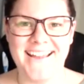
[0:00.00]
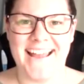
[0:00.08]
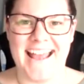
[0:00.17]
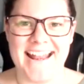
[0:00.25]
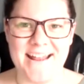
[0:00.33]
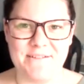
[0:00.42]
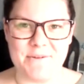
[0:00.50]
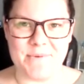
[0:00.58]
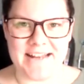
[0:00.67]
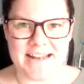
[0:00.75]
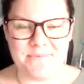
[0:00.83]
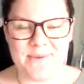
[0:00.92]
Hello,
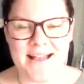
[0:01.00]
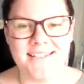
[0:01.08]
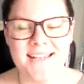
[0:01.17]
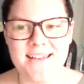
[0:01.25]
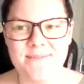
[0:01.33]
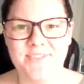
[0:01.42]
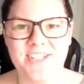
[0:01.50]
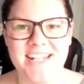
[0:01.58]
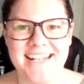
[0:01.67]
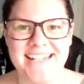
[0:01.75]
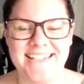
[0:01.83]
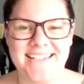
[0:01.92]
everybody. Welcome.
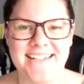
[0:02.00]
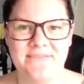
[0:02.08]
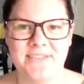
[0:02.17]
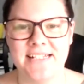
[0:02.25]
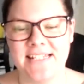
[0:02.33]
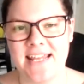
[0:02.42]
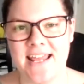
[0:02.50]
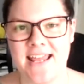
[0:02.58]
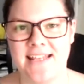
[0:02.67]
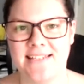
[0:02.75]
Jenny Stevens here.